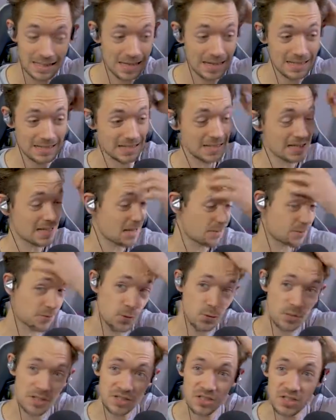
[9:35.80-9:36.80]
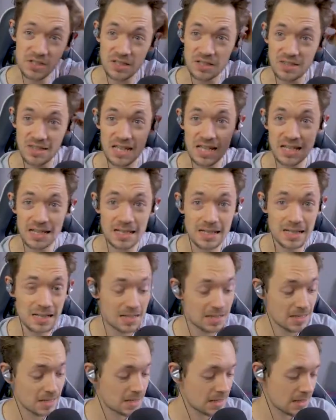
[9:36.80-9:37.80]
It, it, food is just a thing.
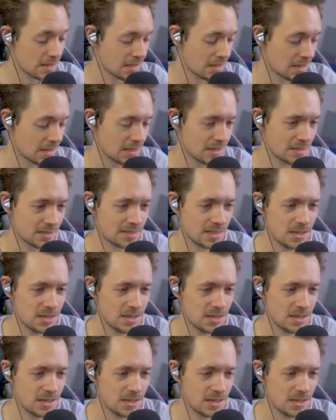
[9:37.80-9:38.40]
Just